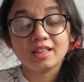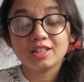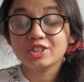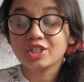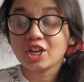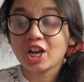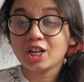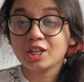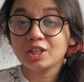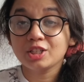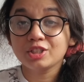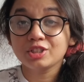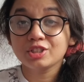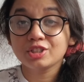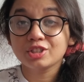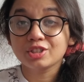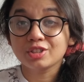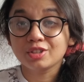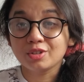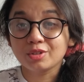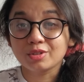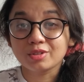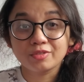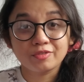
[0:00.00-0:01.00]
the challenge
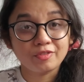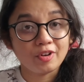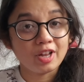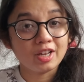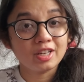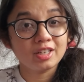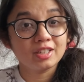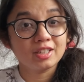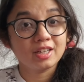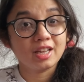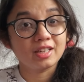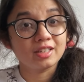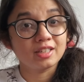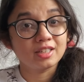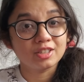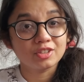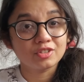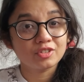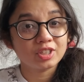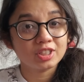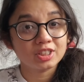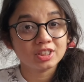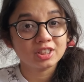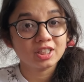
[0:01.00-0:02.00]
looked fun and
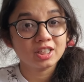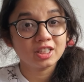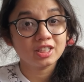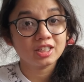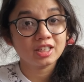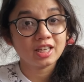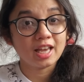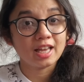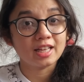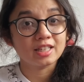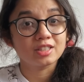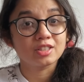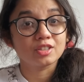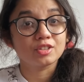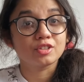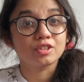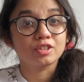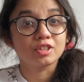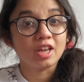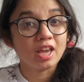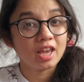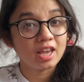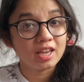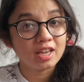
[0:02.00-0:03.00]
interesting, and so
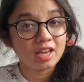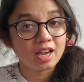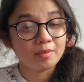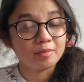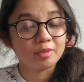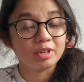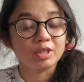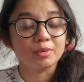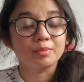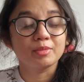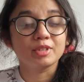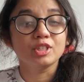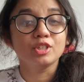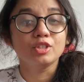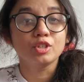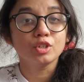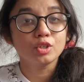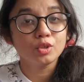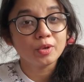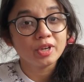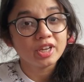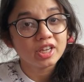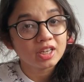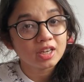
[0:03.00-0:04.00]
today I'm gonna be
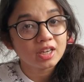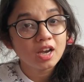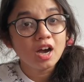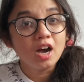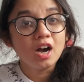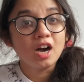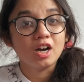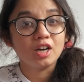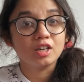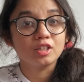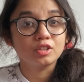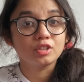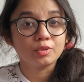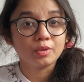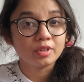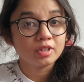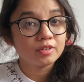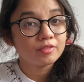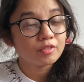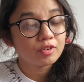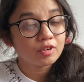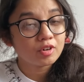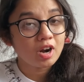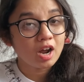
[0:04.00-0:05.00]
doing a
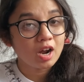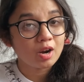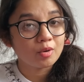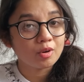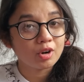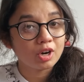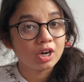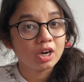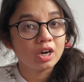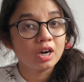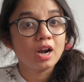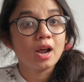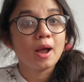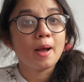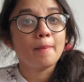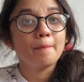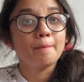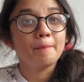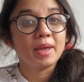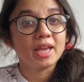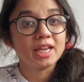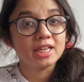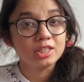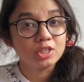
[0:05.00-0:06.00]
24 hour
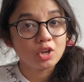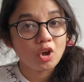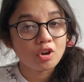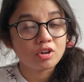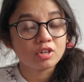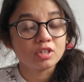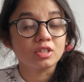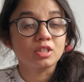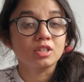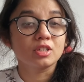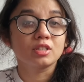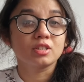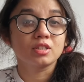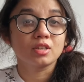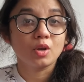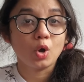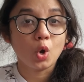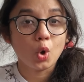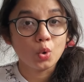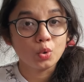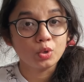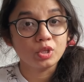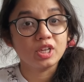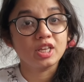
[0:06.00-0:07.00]
McDonald's
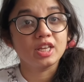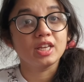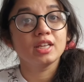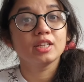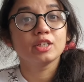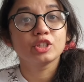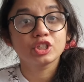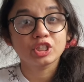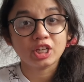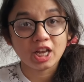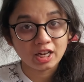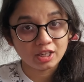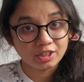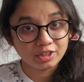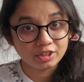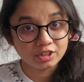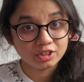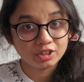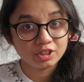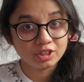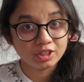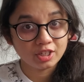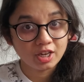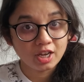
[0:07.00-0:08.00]
only challenge.
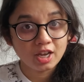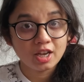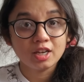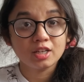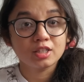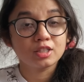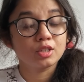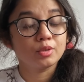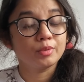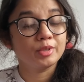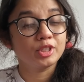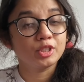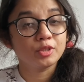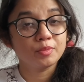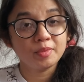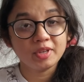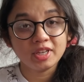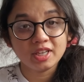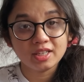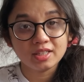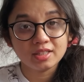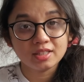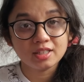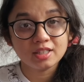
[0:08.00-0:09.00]
So, which
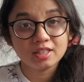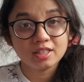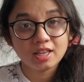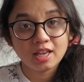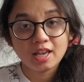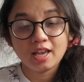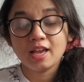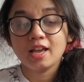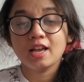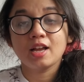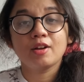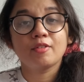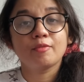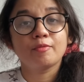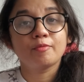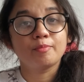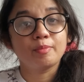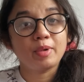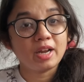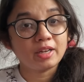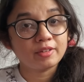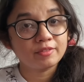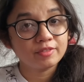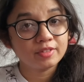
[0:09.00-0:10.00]
means
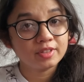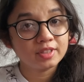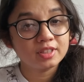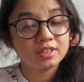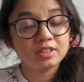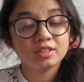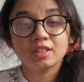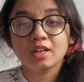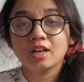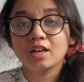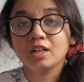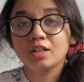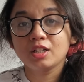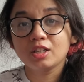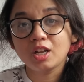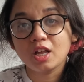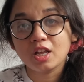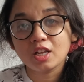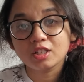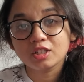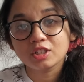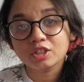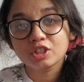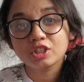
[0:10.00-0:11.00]
breakfast,
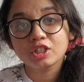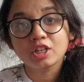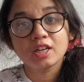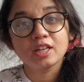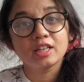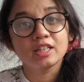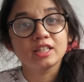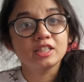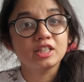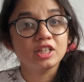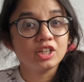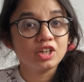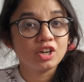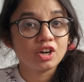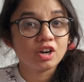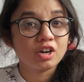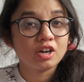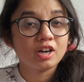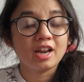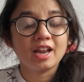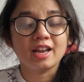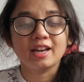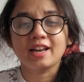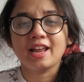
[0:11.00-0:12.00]
lunch, dinner,
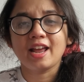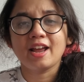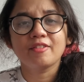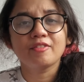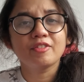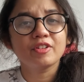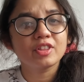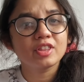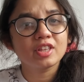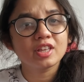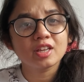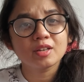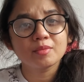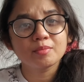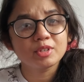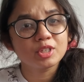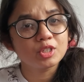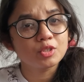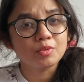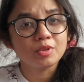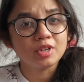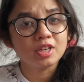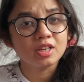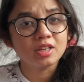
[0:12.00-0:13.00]
and everything in
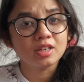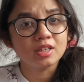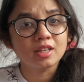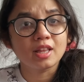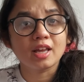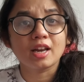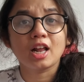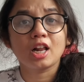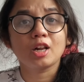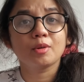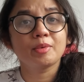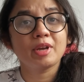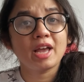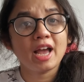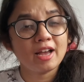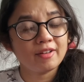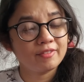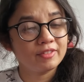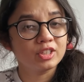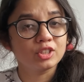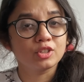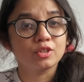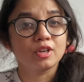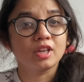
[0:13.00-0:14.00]
between that I'll be
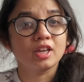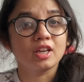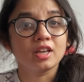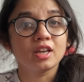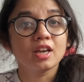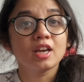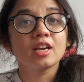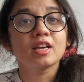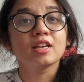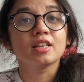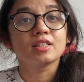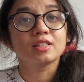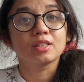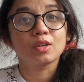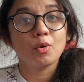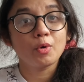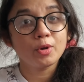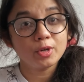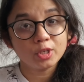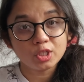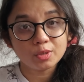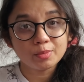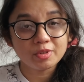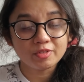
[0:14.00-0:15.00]
having today is going
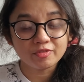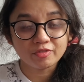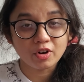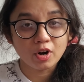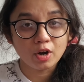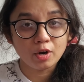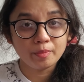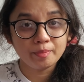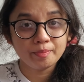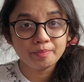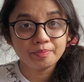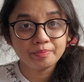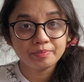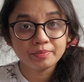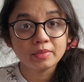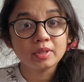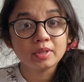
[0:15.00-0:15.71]
to be from